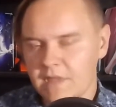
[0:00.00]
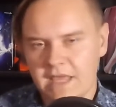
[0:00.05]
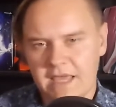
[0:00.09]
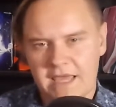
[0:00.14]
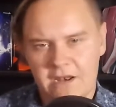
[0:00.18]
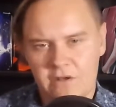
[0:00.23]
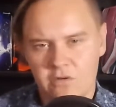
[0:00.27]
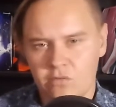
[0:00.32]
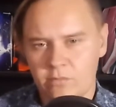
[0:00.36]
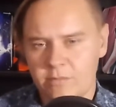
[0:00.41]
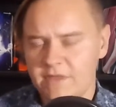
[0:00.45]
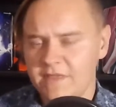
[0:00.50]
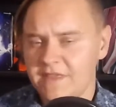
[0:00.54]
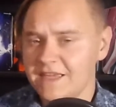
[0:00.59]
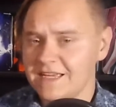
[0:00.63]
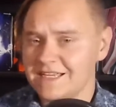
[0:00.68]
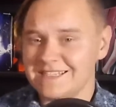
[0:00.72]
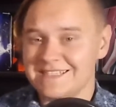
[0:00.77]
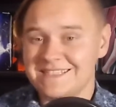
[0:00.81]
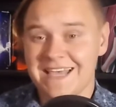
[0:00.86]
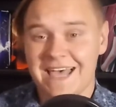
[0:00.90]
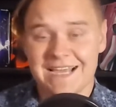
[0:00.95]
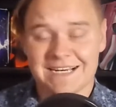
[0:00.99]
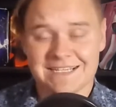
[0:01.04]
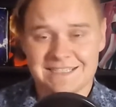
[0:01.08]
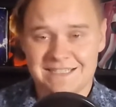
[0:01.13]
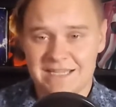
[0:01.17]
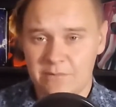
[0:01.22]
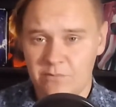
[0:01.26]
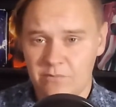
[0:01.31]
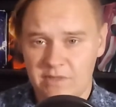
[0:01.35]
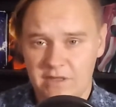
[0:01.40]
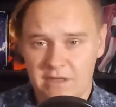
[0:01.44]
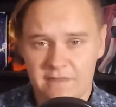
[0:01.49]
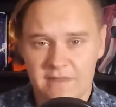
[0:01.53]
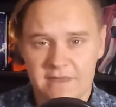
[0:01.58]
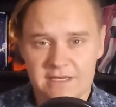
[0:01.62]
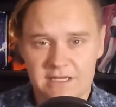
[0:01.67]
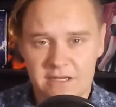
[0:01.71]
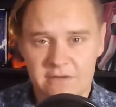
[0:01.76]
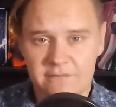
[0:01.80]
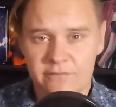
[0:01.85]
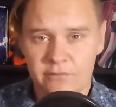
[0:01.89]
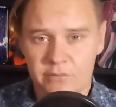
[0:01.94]
and it'll be the exact same thing they
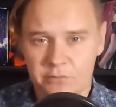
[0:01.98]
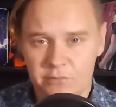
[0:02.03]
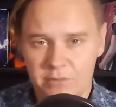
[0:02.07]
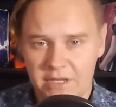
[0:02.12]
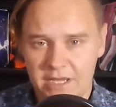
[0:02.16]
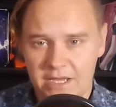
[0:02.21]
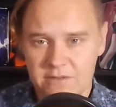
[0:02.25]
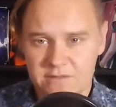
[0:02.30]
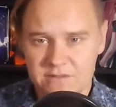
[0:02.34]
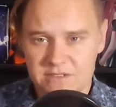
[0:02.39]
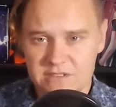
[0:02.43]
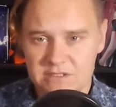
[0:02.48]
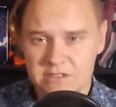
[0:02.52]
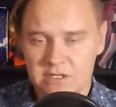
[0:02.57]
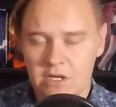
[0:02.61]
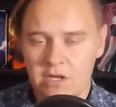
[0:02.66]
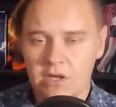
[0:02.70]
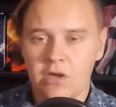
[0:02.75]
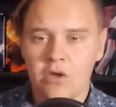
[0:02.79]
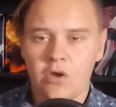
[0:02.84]
did for Three Houses,